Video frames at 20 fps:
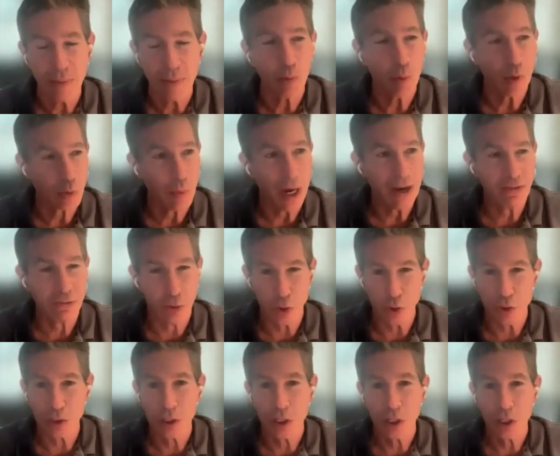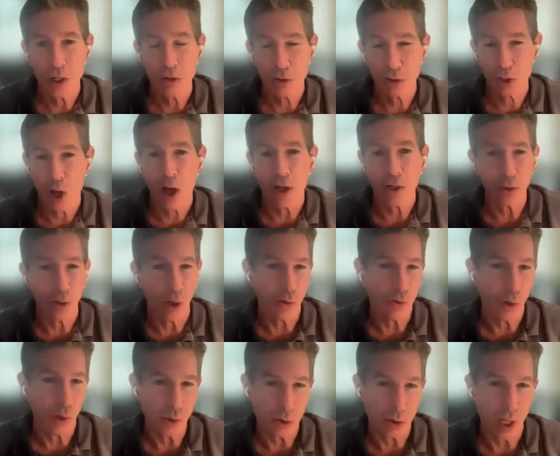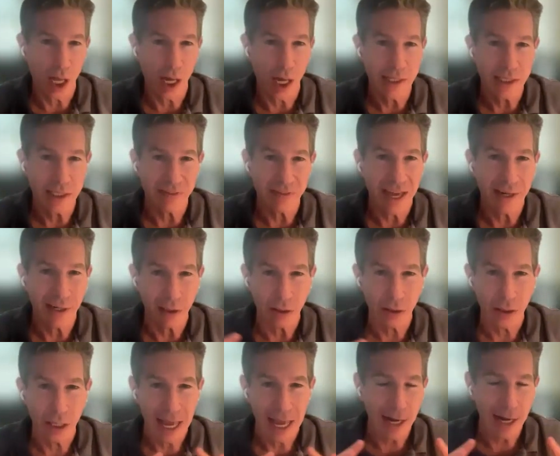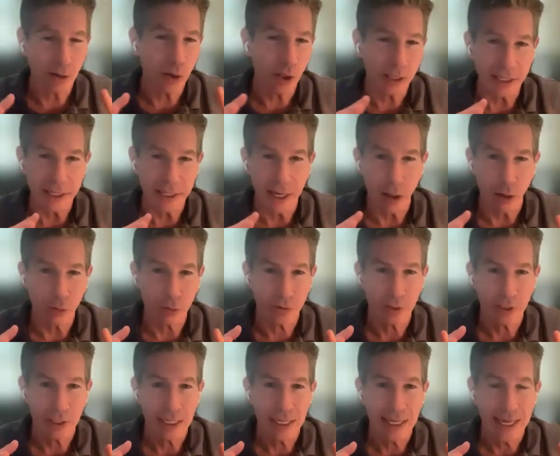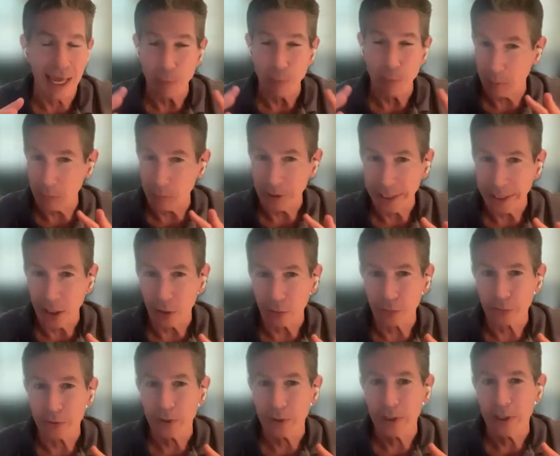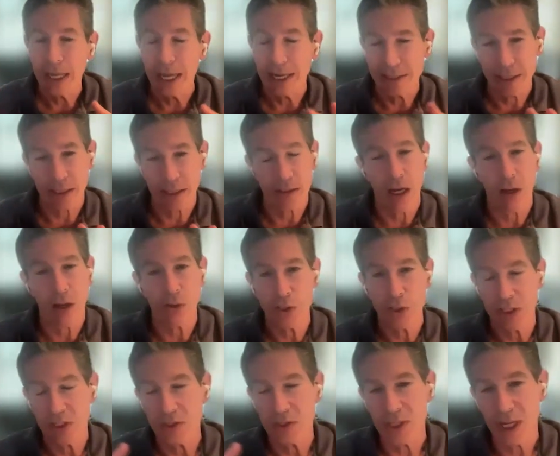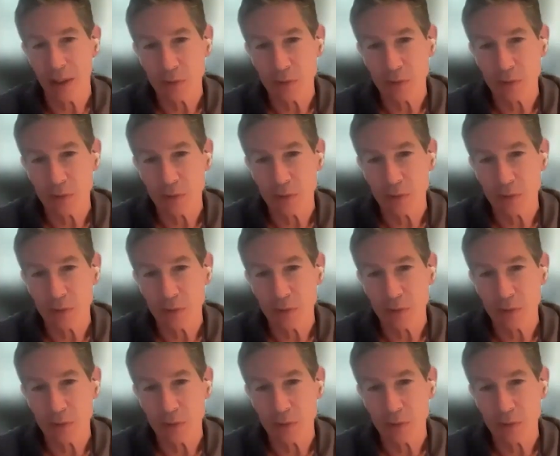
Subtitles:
Maybe was my first thought along those lines of how to look at health and public health and technology at the